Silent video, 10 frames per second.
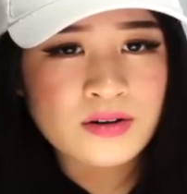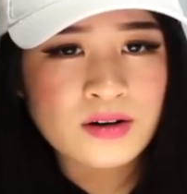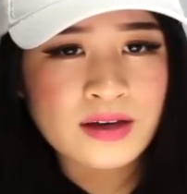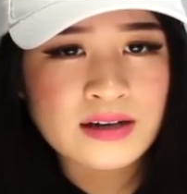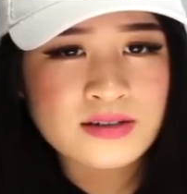
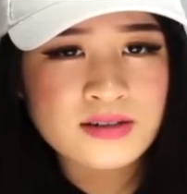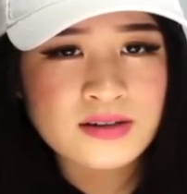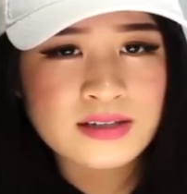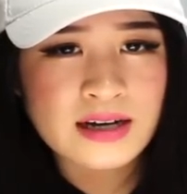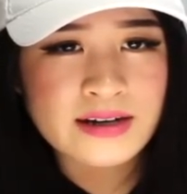Okay, I'll just
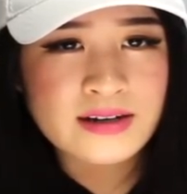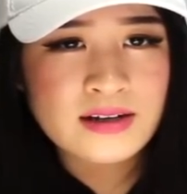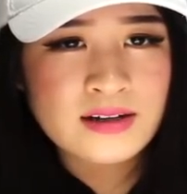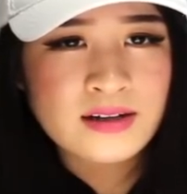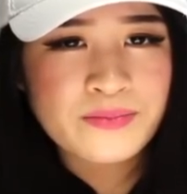go this side.
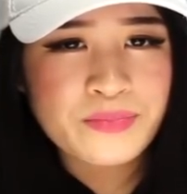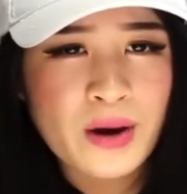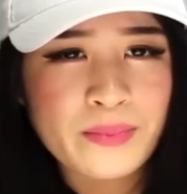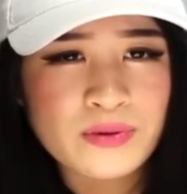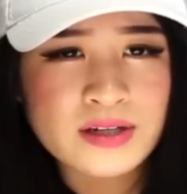
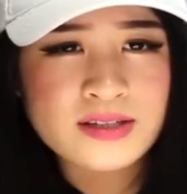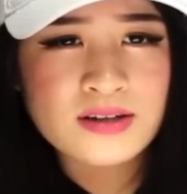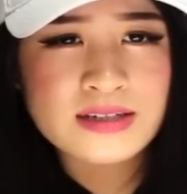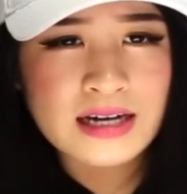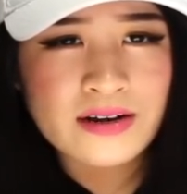Purple. Let's
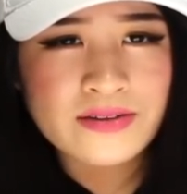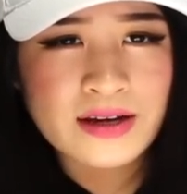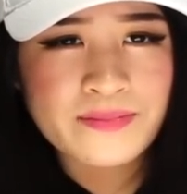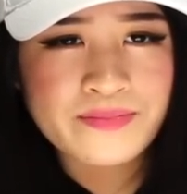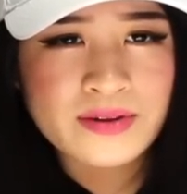go down
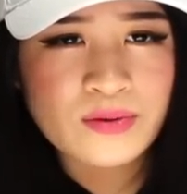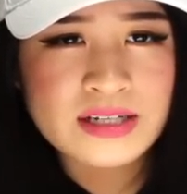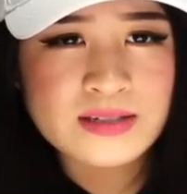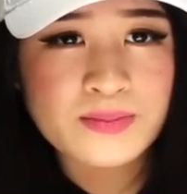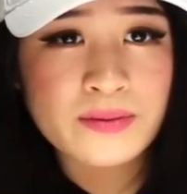then.
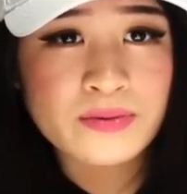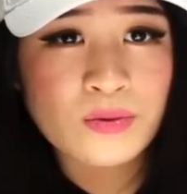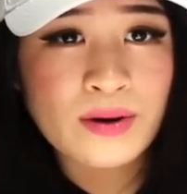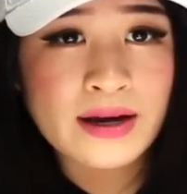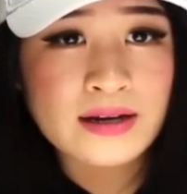What is purple?
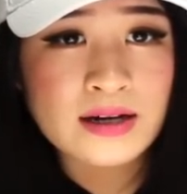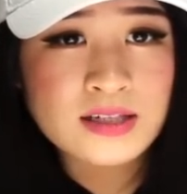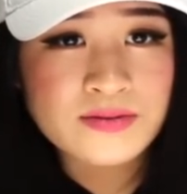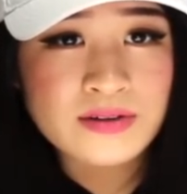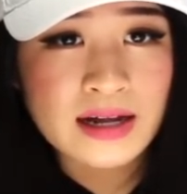Wait, I
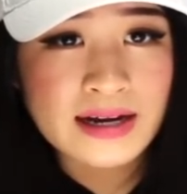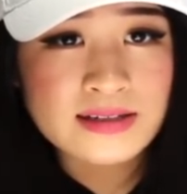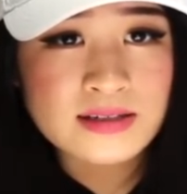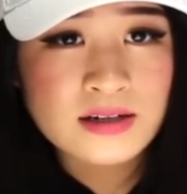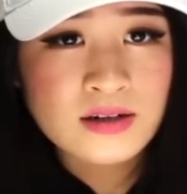just
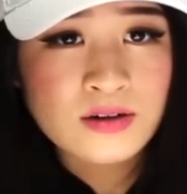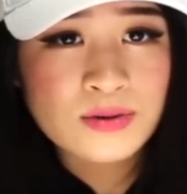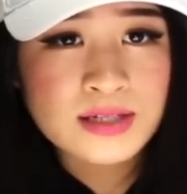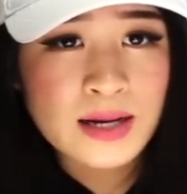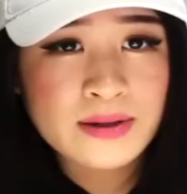realized.
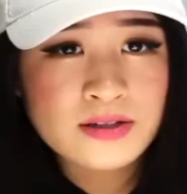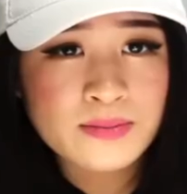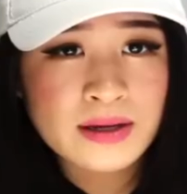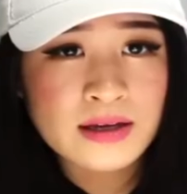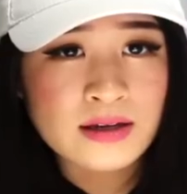What's happening
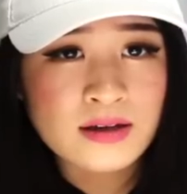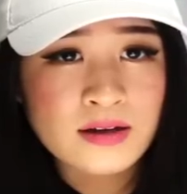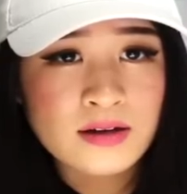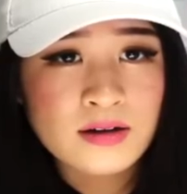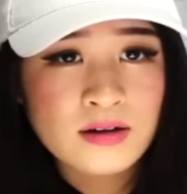to me?
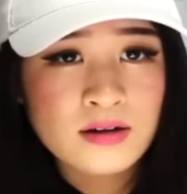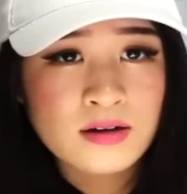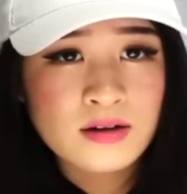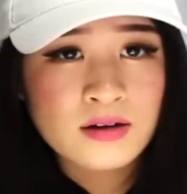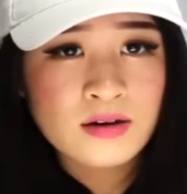
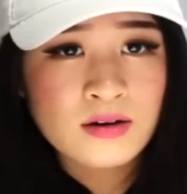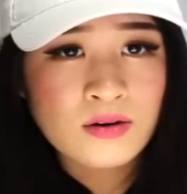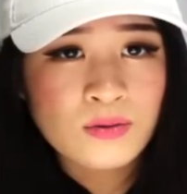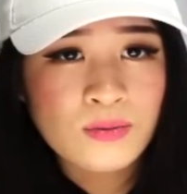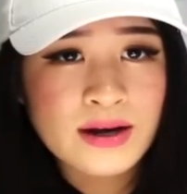
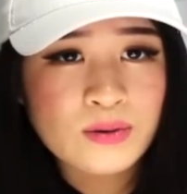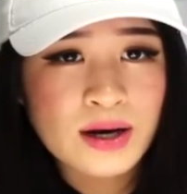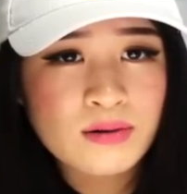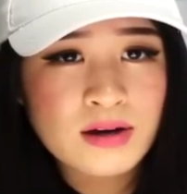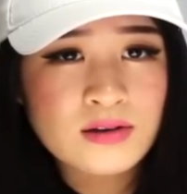Wait,
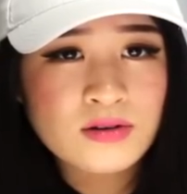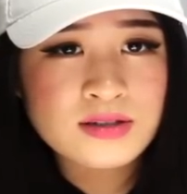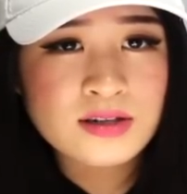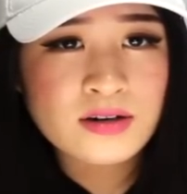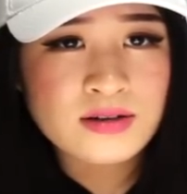why do I
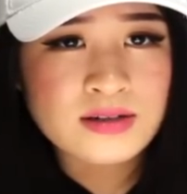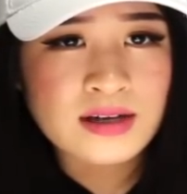look so